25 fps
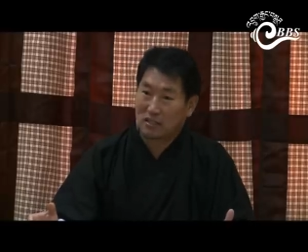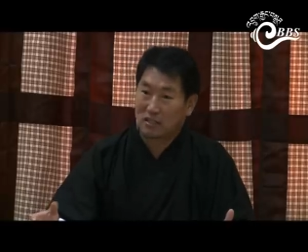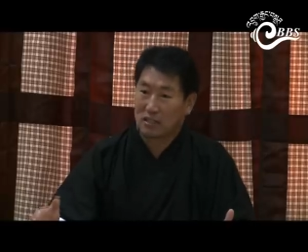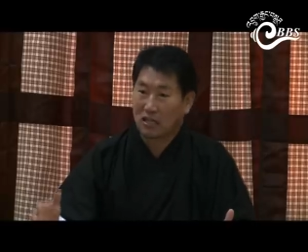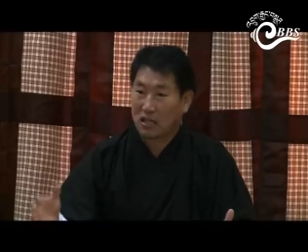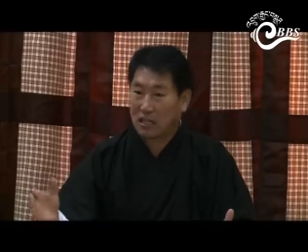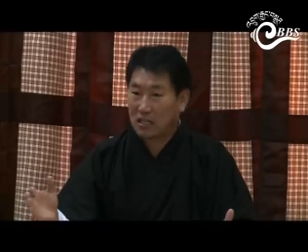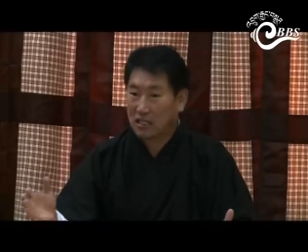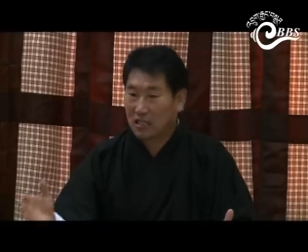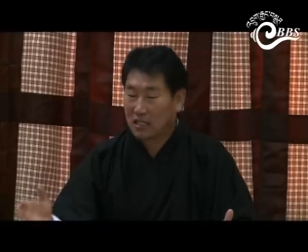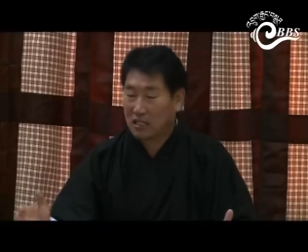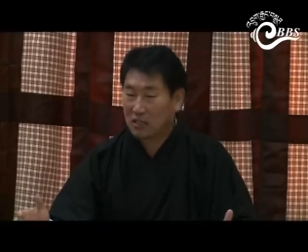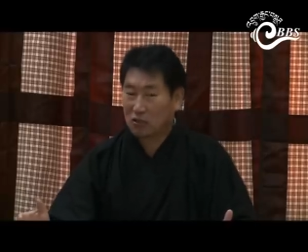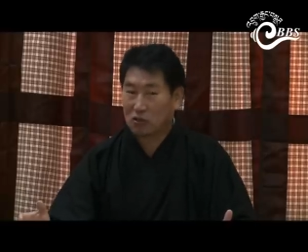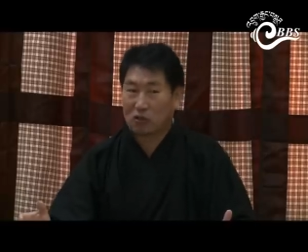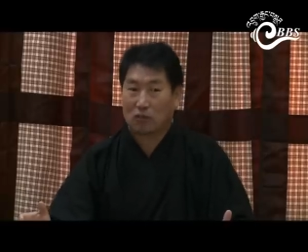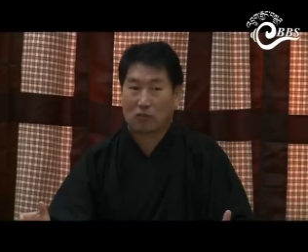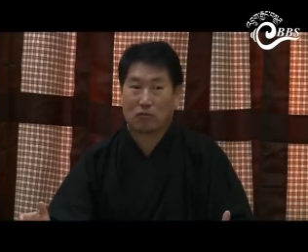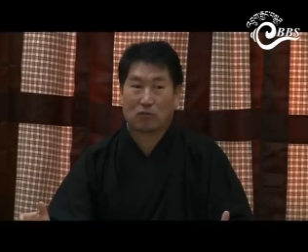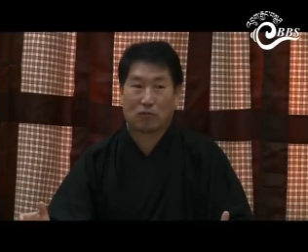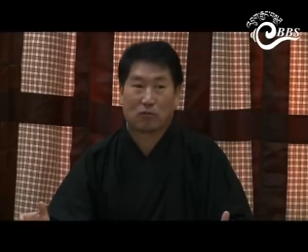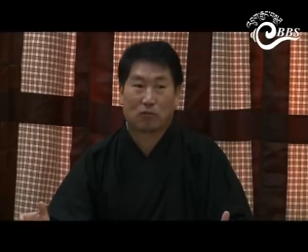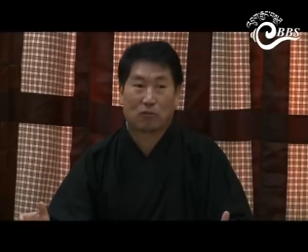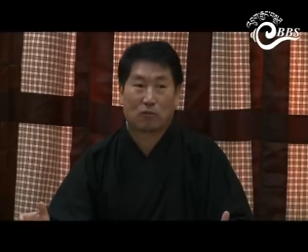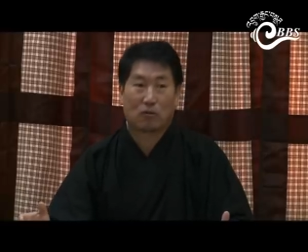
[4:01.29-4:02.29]
regardless of
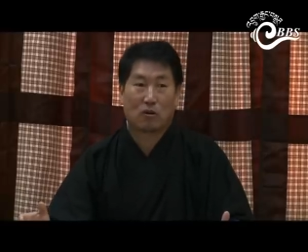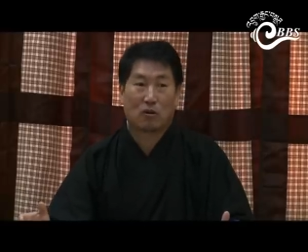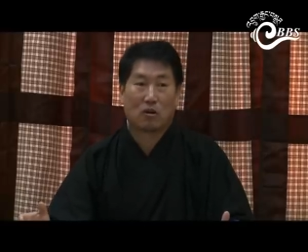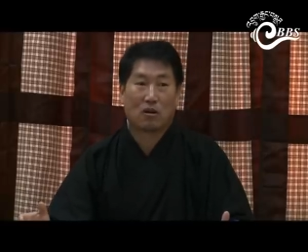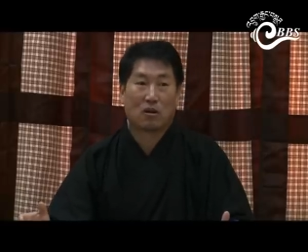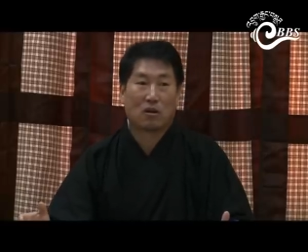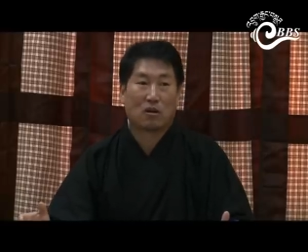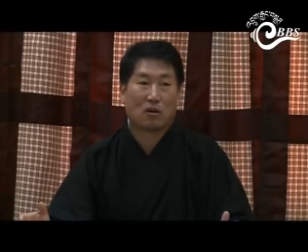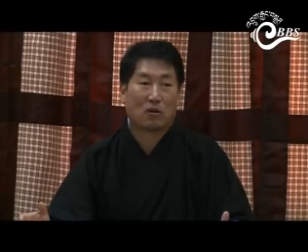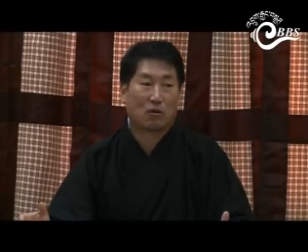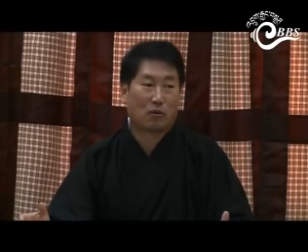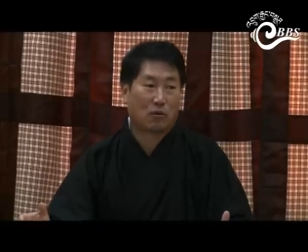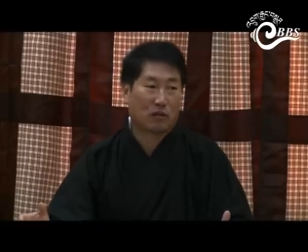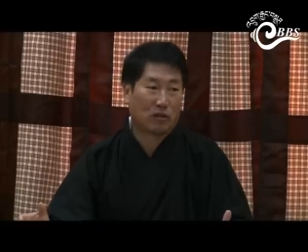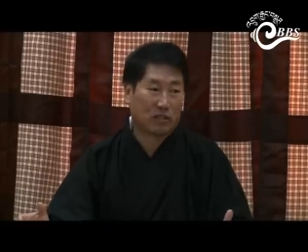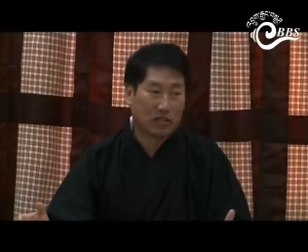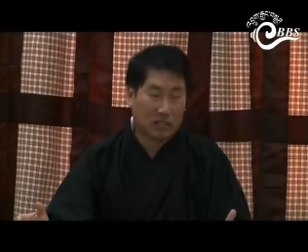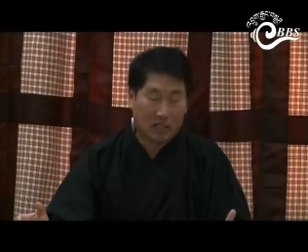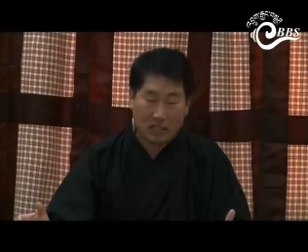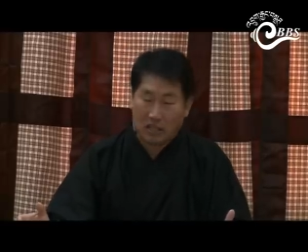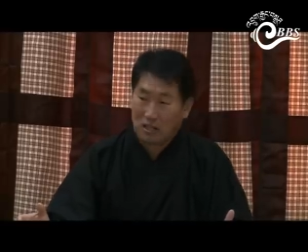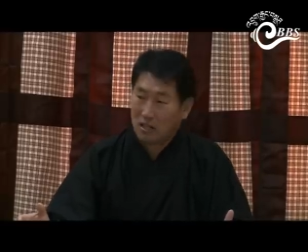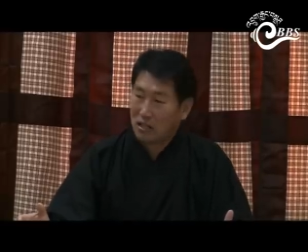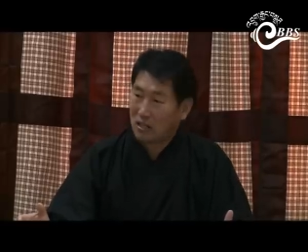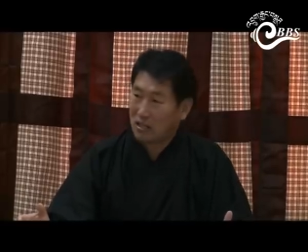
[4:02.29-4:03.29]

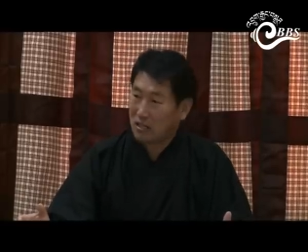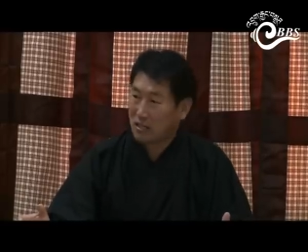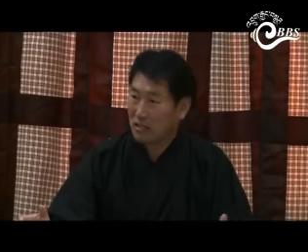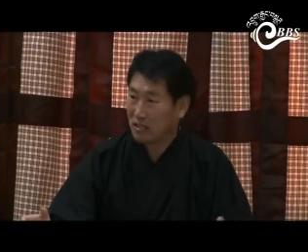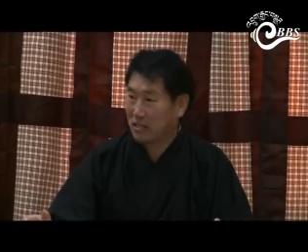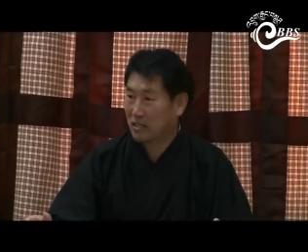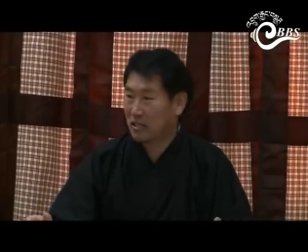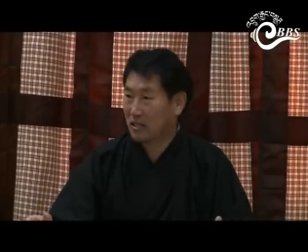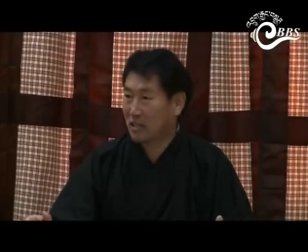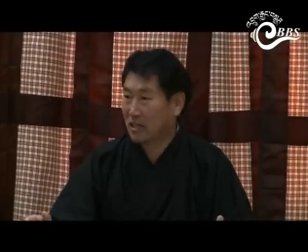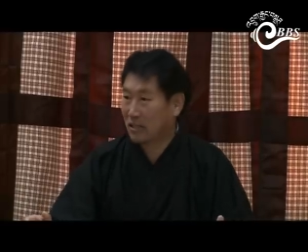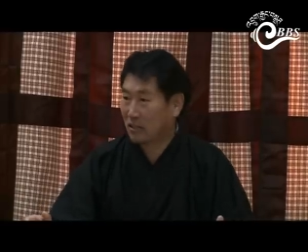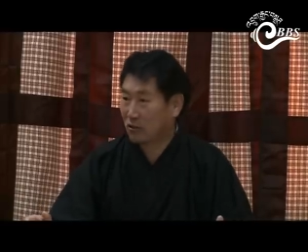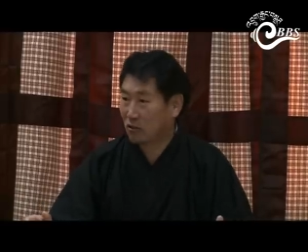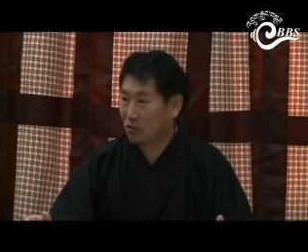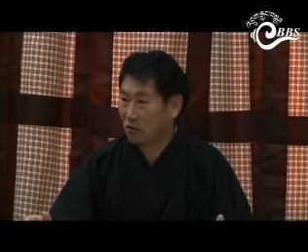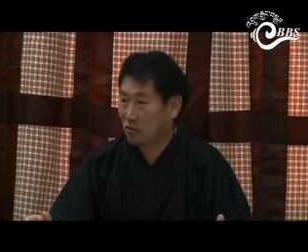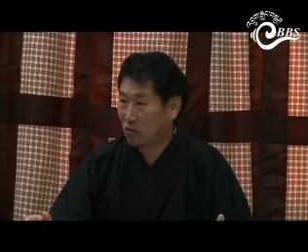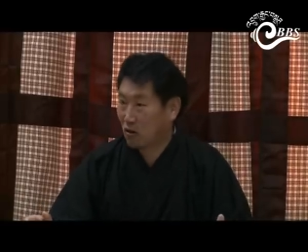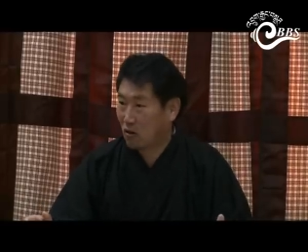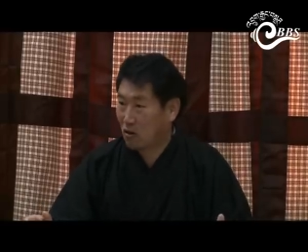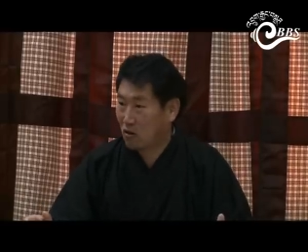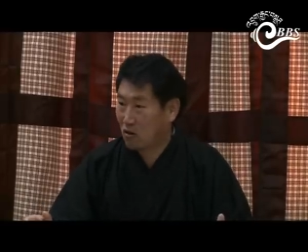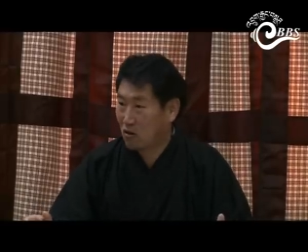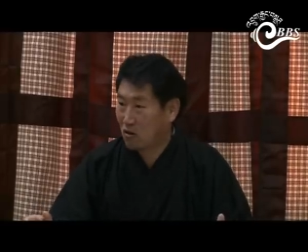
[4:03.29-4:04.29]
whether they are right or
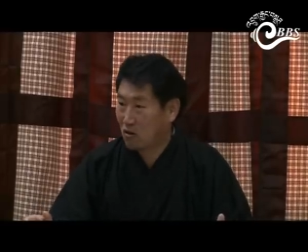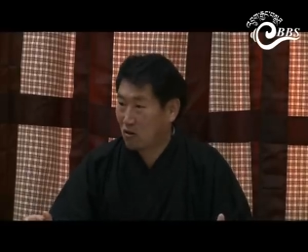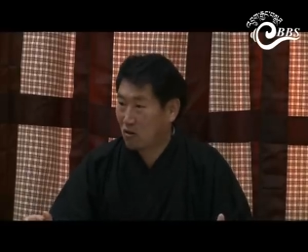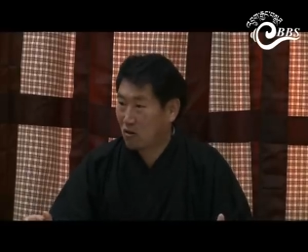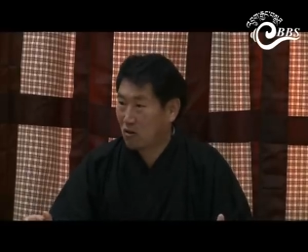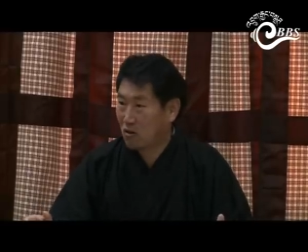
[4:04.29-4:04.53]
wrong.